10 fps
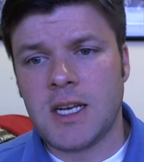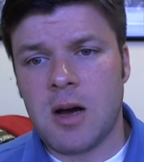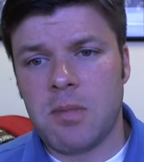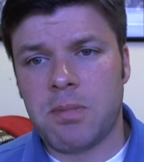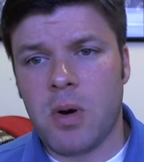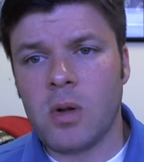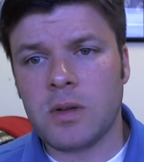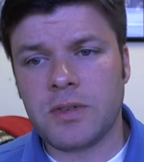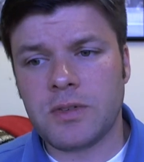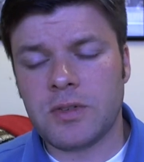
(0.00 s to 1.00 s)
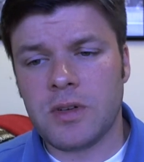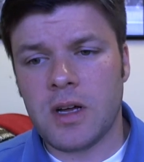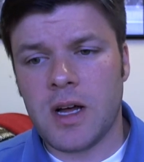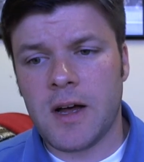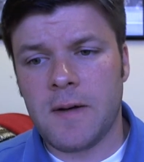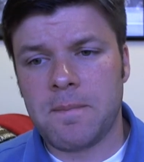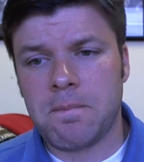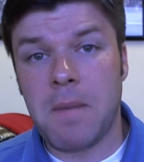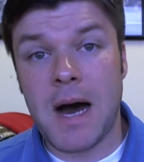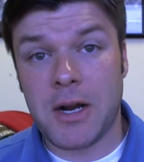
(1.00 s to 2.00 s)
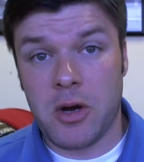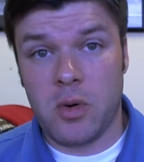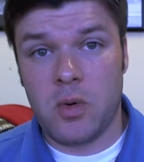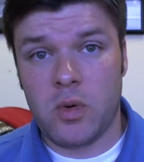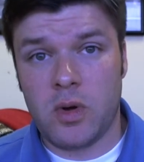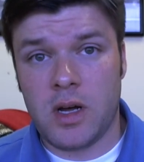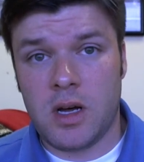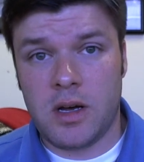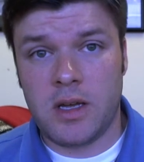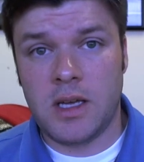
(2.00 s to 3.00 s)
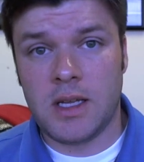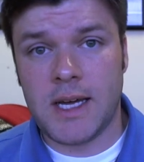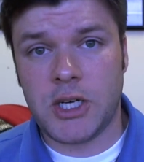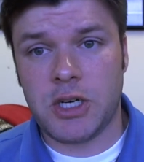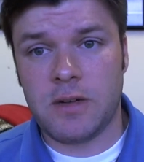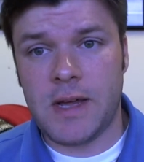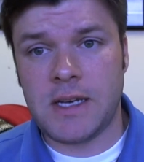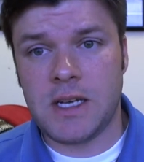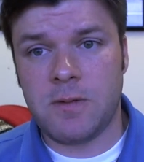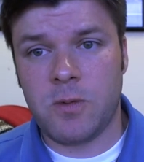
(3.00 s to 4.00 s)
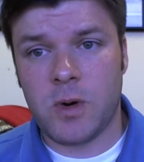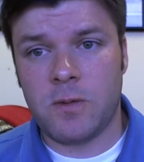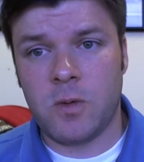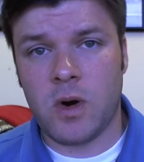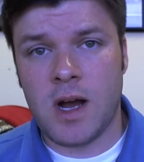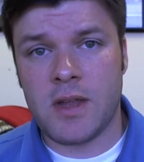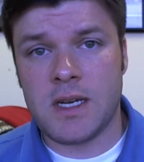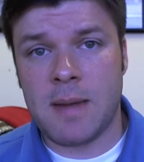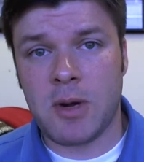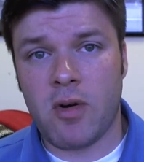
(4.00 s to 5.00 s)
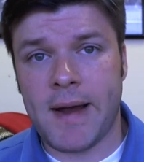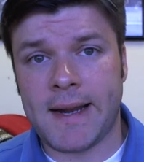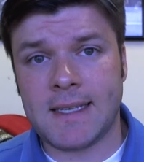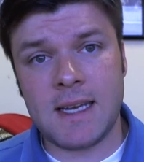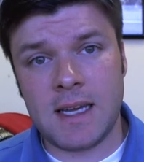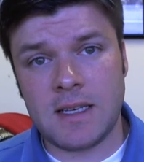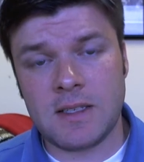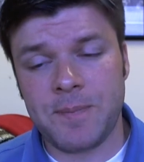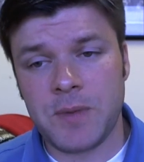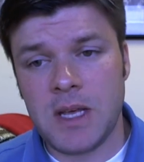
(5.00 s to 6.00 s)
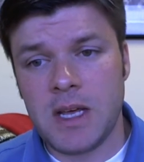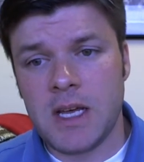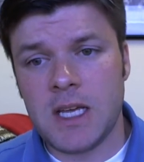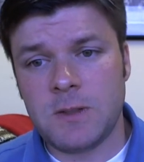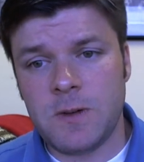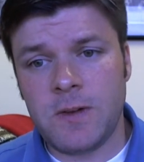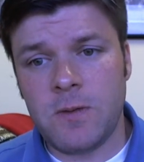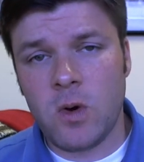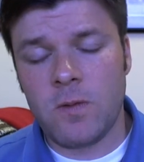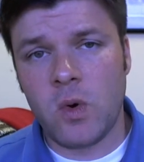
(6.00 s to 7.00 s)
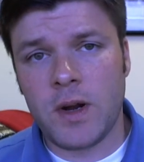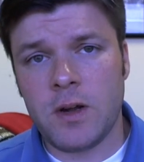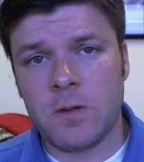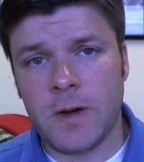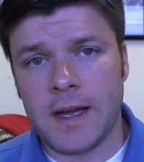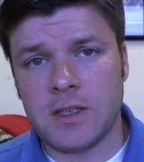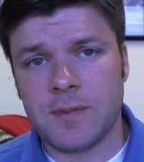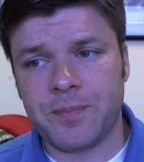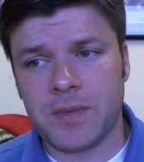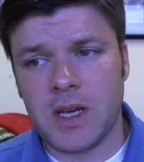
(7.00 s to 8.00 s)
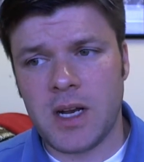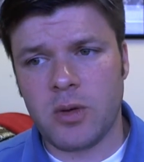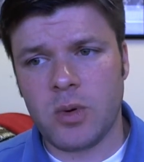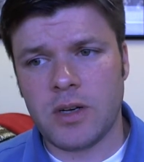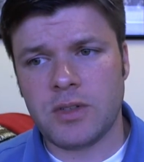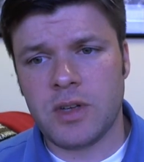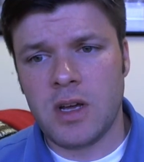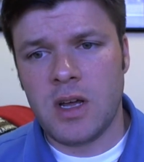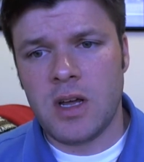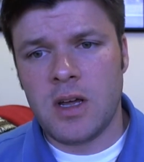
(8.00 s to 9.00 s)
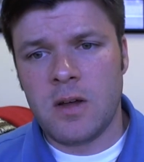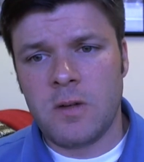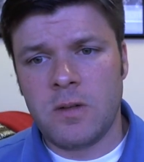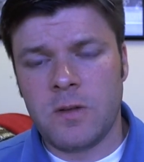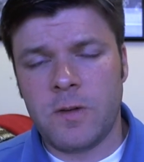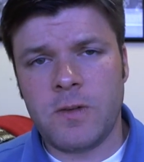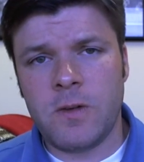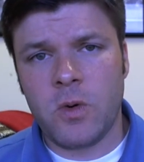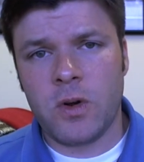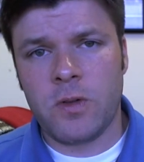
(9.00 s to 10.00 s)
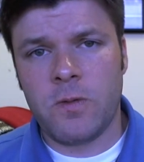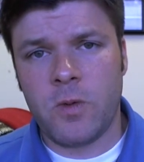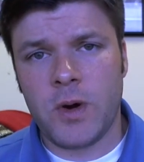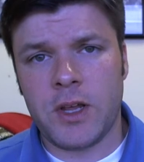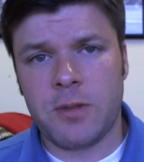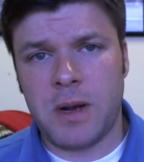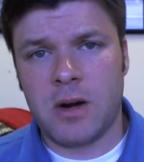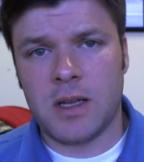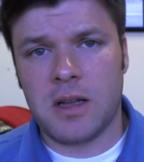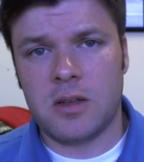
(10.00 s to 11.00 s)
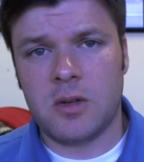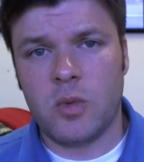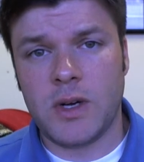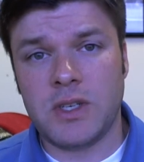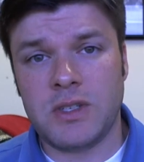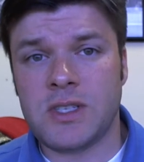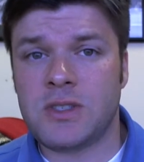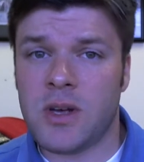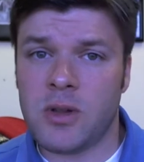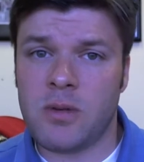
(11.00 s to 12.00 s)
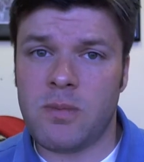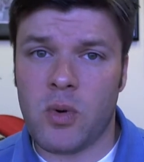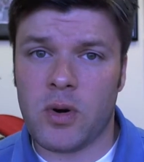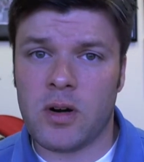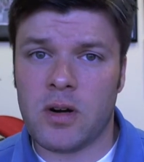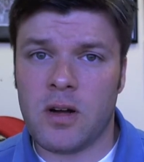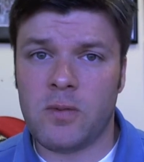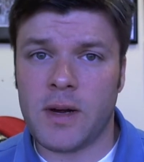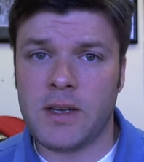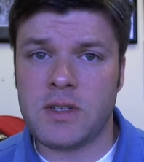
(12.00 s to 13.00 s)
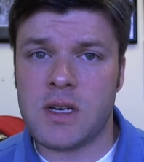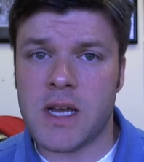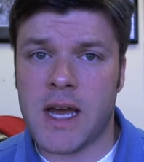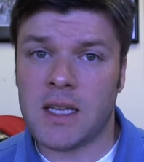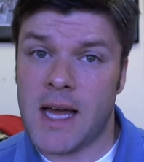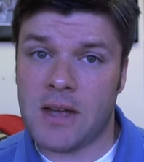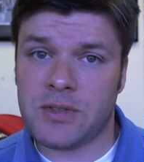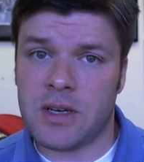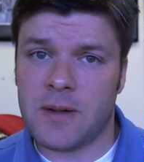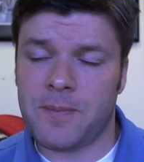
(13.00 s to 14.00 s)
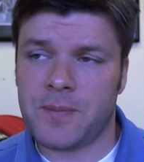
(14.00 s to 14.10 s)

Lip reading: Now, Polk's motto in the election of 1844 on the Democratic ticket is 54-40 or fight. In other words, the 54th 40th parallel, which is the southern border of what is today Alaska.